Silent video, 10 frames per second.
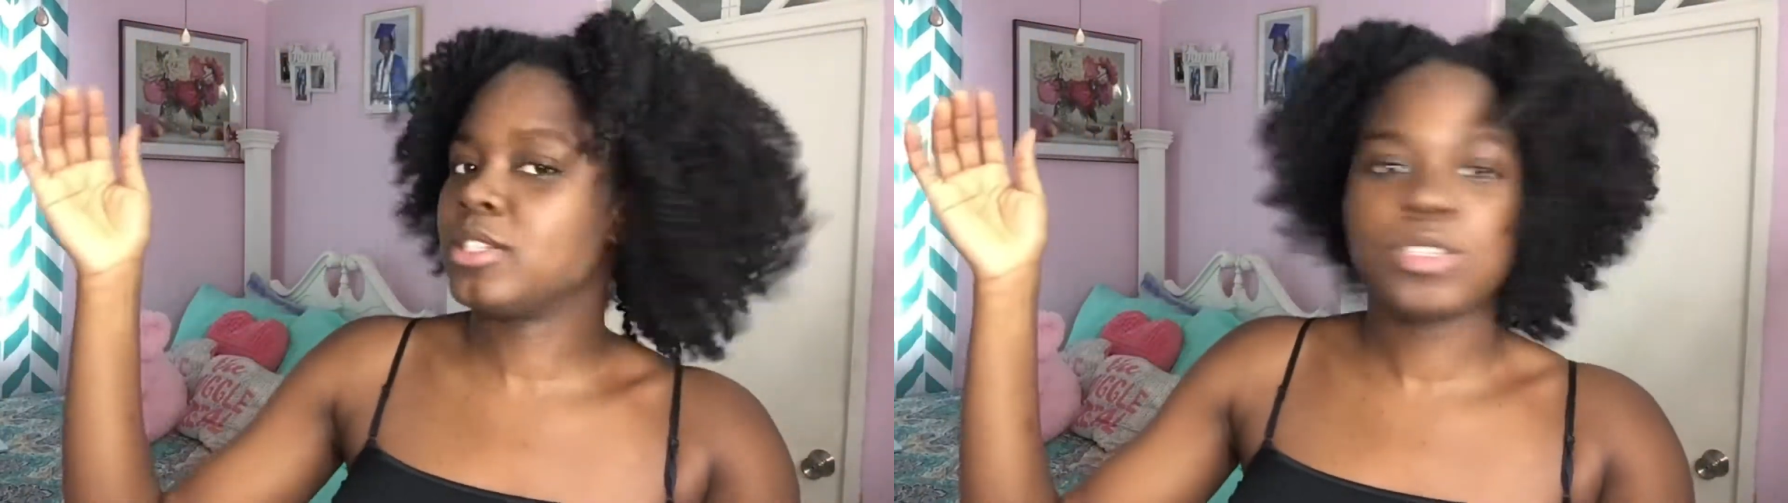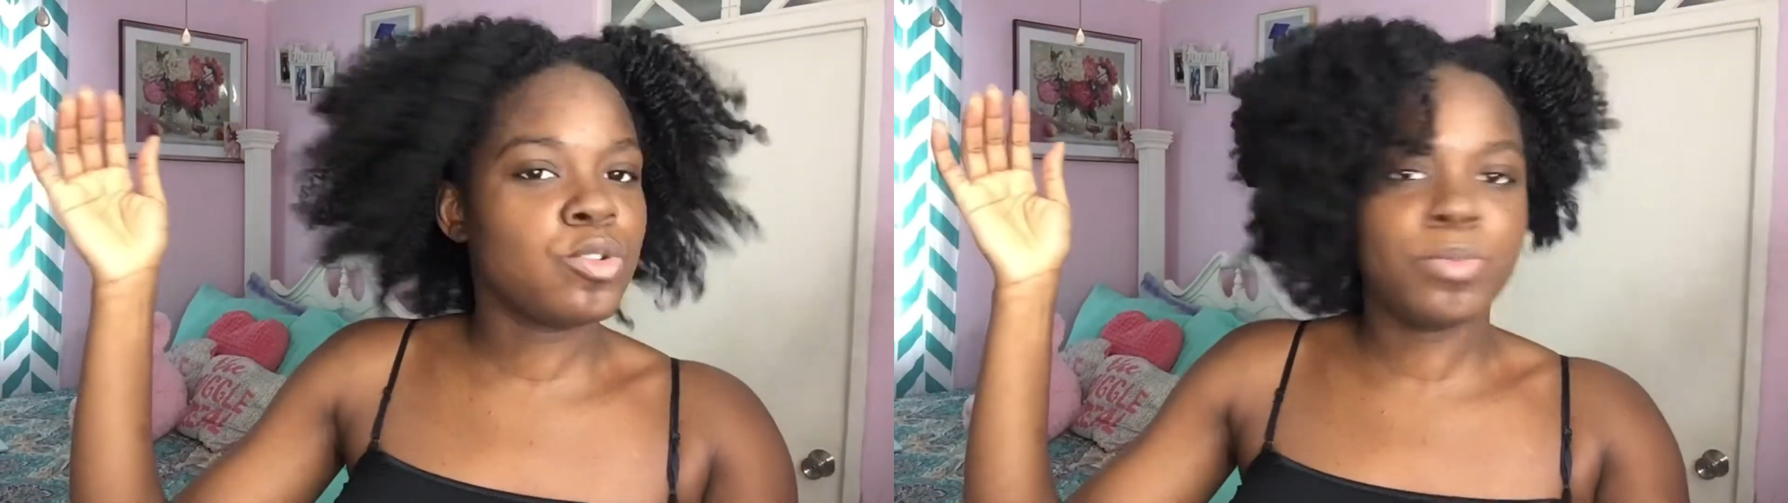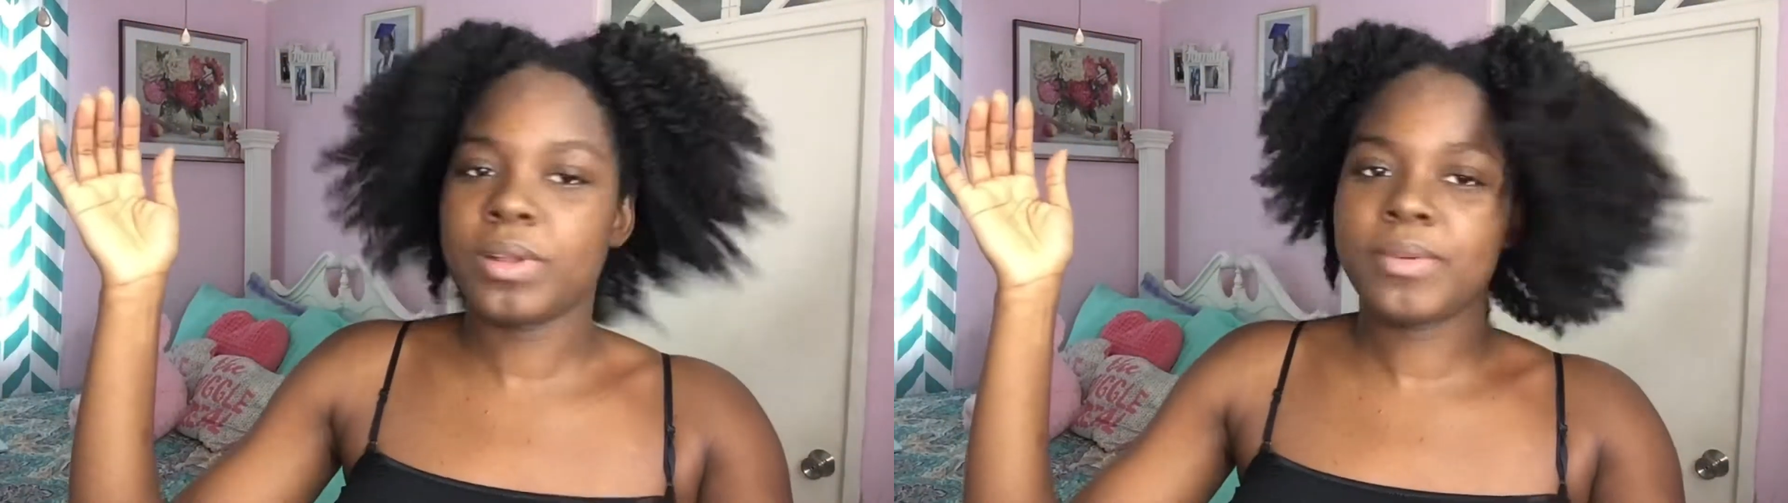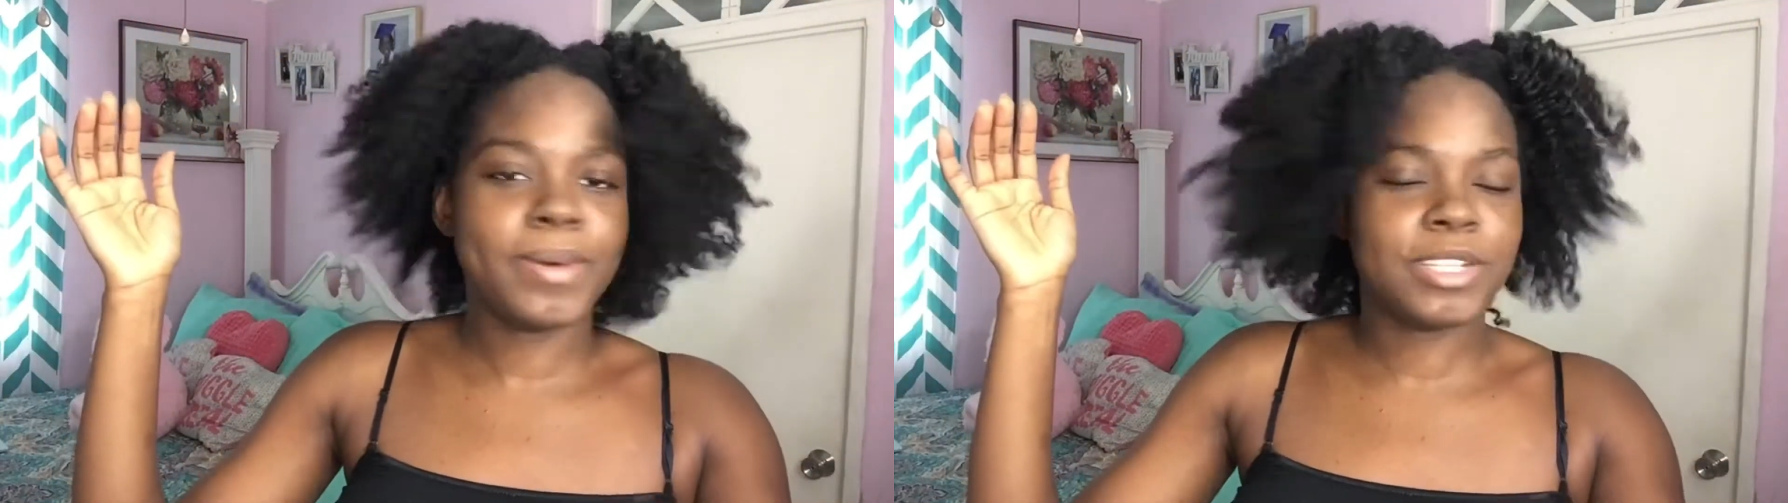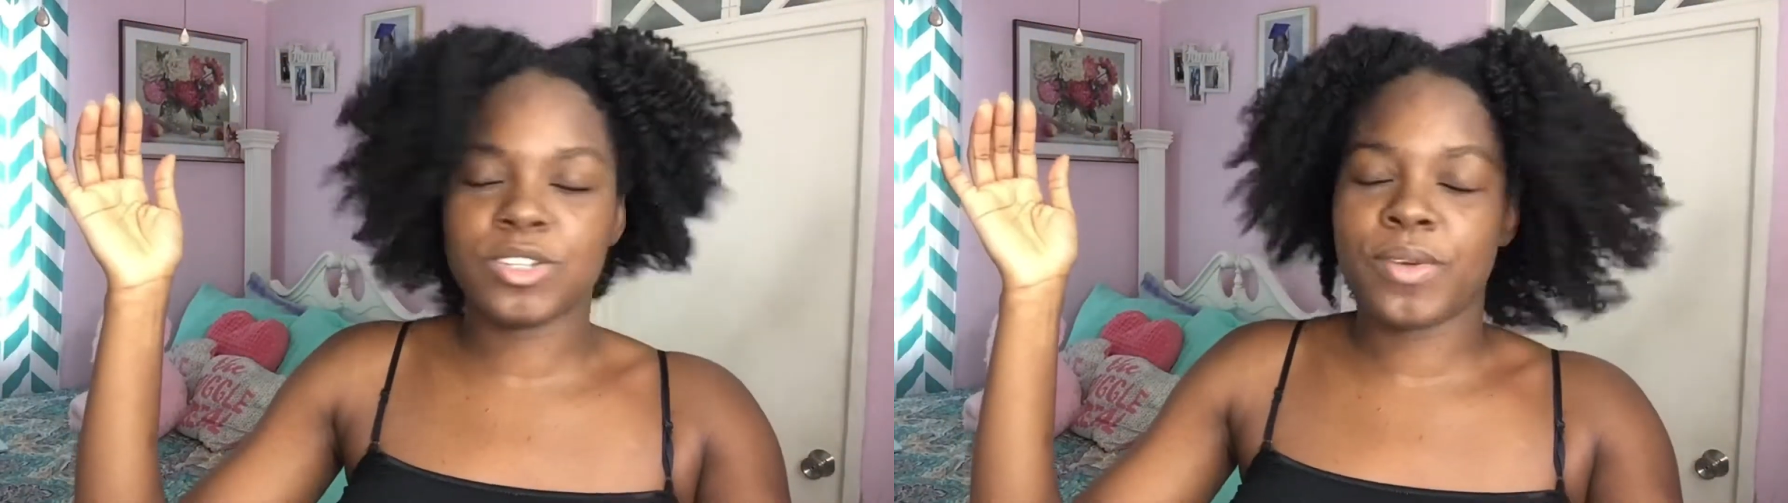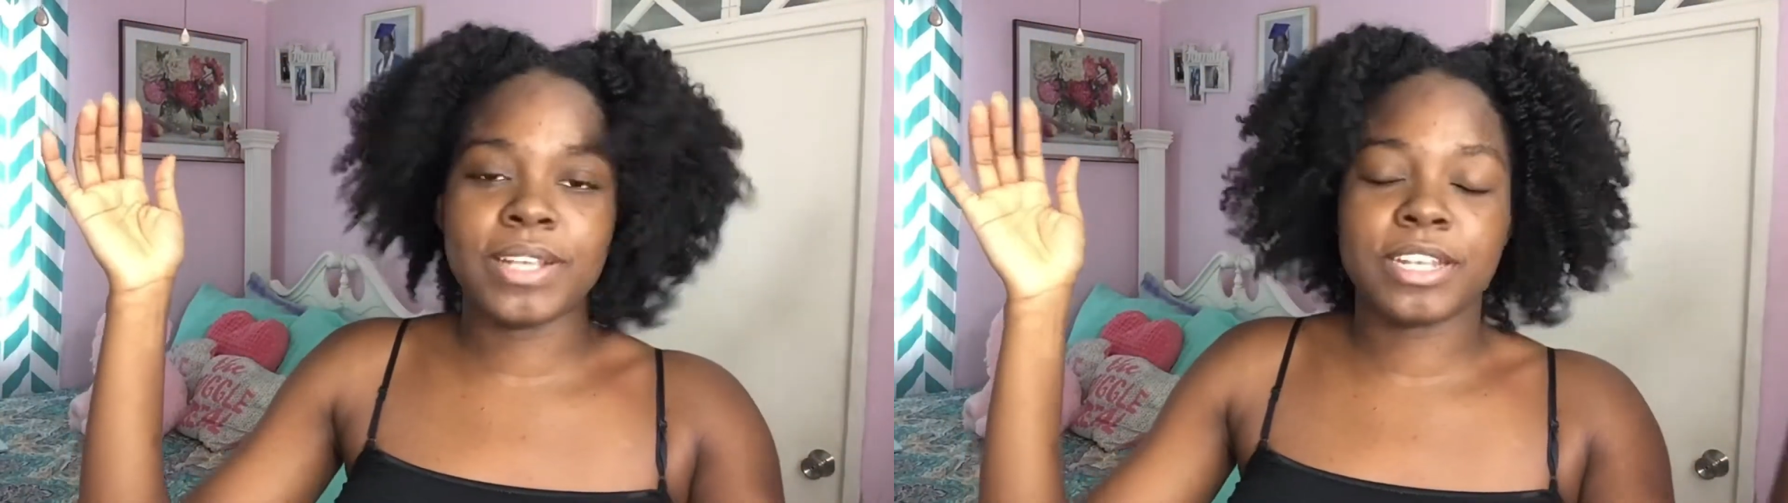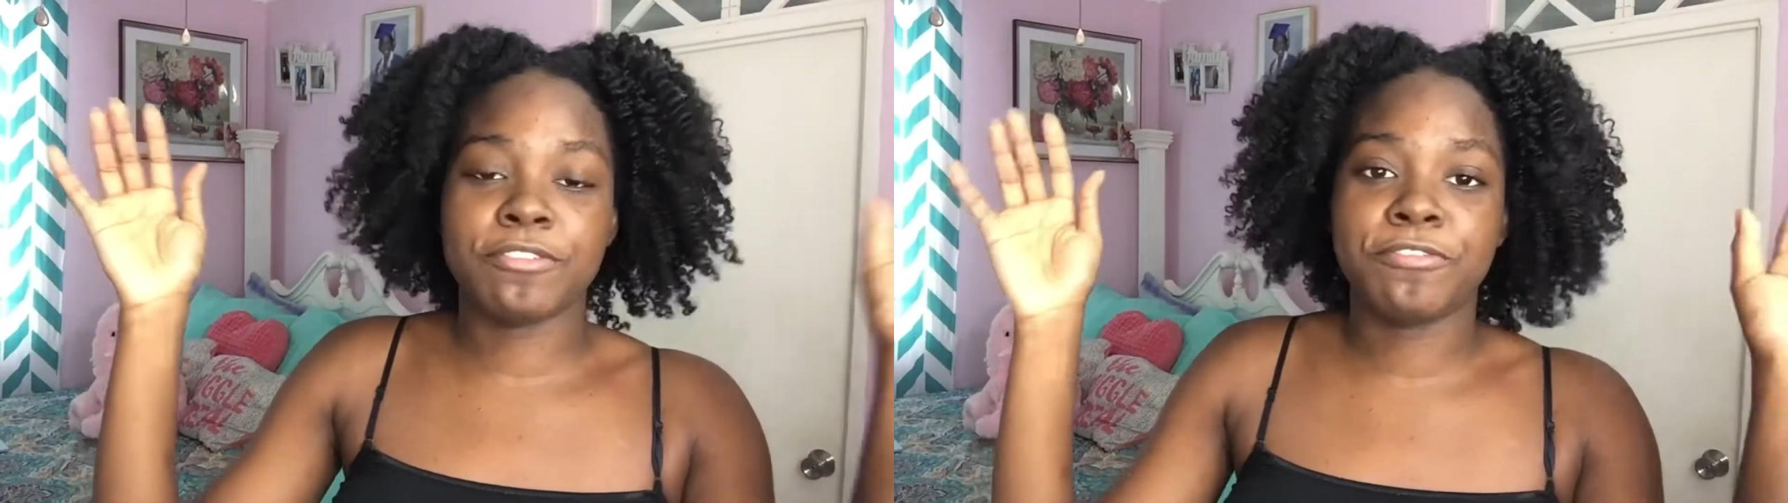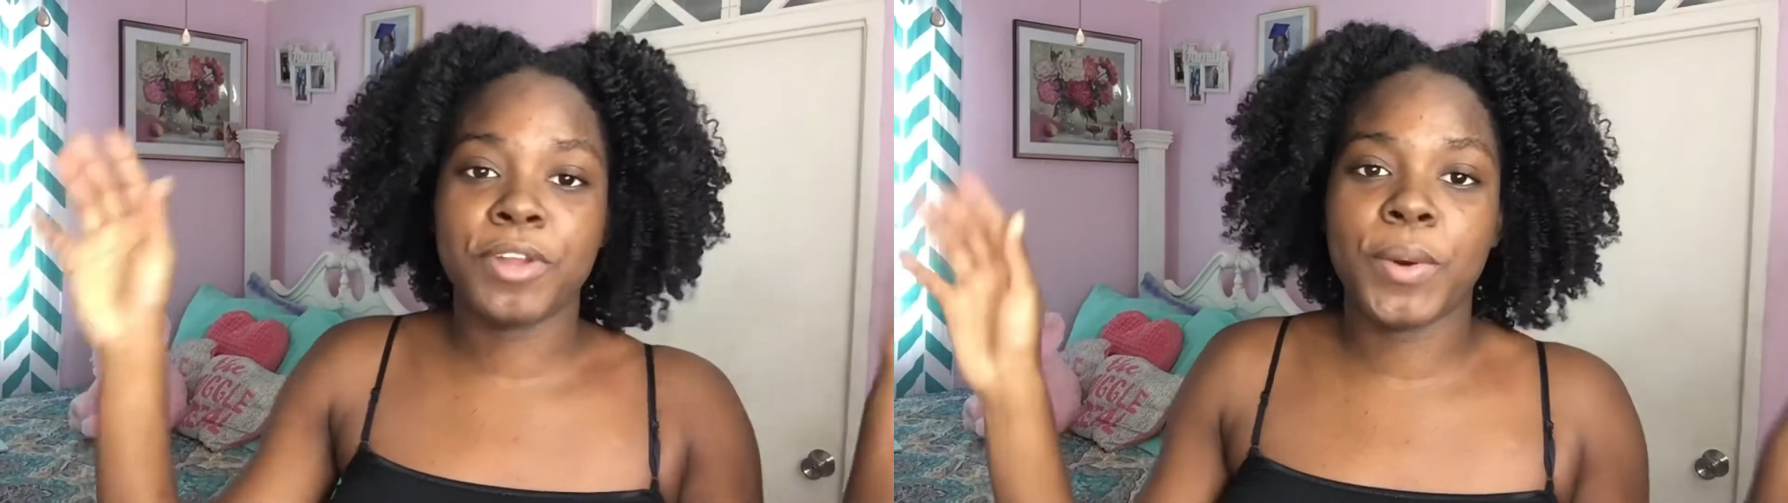It's super moisturized
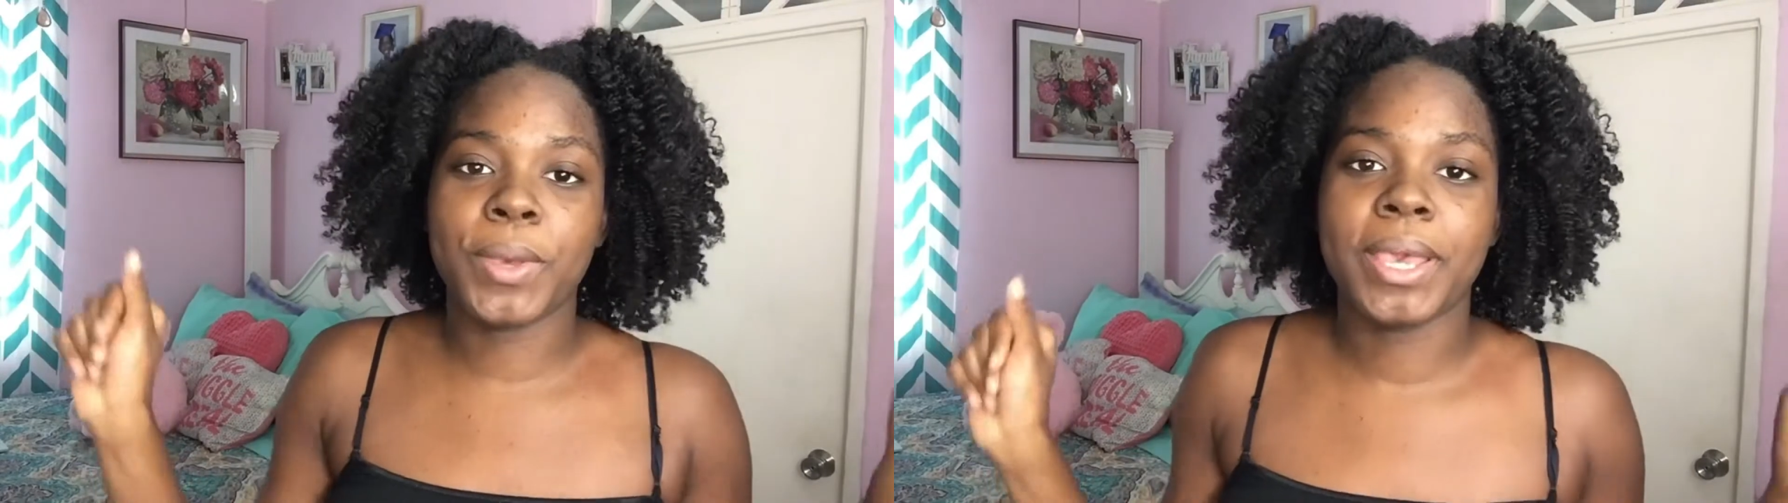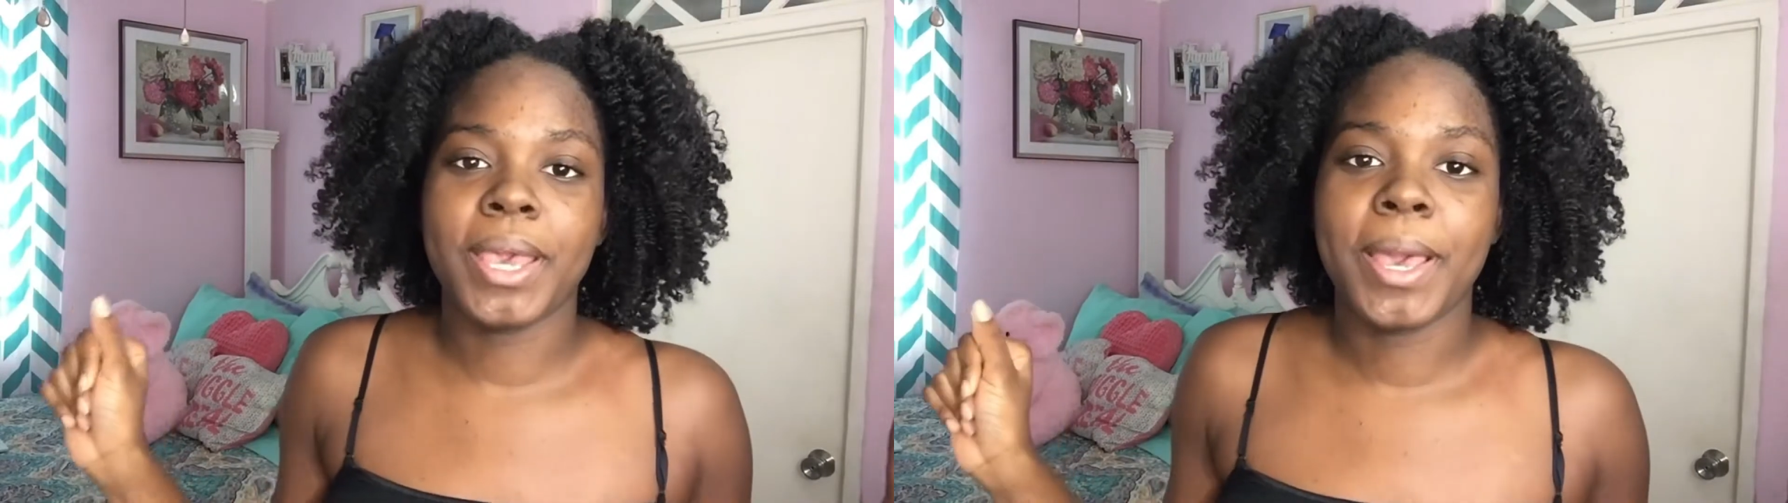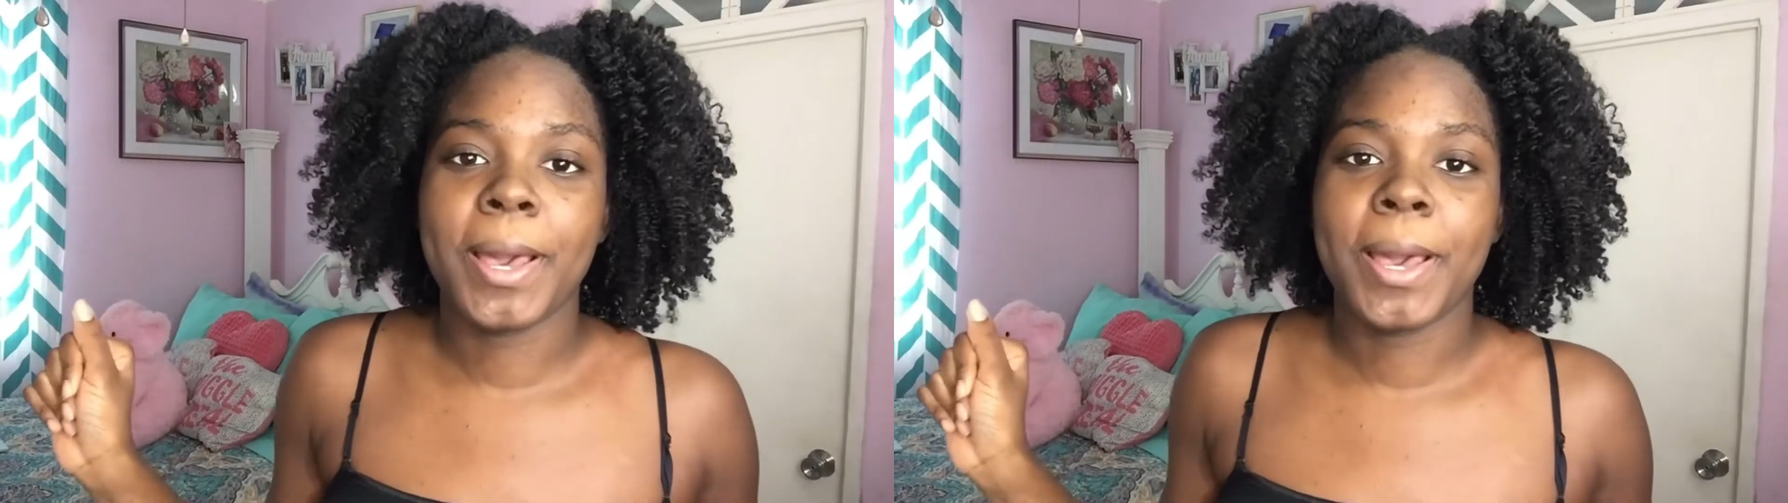and flowy,